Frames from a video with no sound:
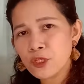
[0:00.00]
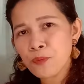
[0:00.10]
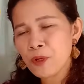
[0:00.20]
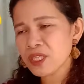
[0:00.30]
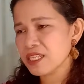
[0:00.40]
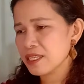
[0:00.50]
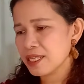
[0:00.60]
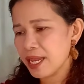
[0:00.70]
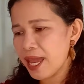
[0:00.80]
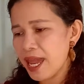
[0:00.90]
Suppose this is
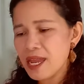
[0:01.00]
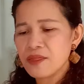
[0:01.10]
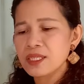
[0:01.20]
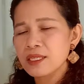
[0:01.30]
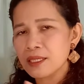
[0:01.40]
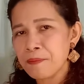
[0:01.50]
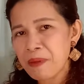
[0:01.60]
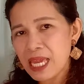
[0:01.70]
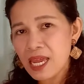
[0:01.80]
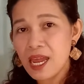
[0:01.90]
the A, this is the
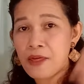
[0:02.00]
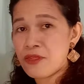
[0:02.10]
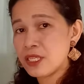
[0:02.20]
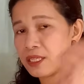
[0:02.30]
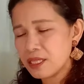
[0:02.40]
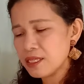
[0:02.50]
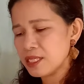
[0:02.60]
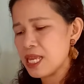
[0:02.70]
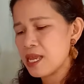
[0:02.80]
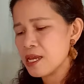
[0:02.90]
B, and this is the
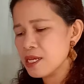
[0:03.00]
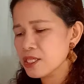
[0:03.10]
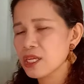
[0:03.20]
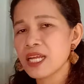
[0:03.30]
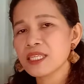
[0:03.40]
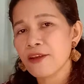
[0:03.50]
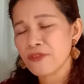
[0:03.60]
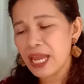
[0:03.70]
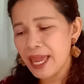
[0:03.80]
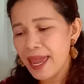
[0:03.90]
C. So let's have
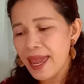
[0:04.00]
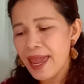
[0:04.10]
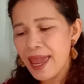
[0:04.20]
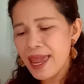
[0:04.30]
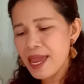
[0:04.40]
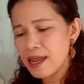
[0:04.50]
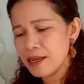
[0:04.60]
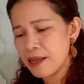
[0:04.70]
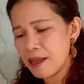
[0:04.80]
the A,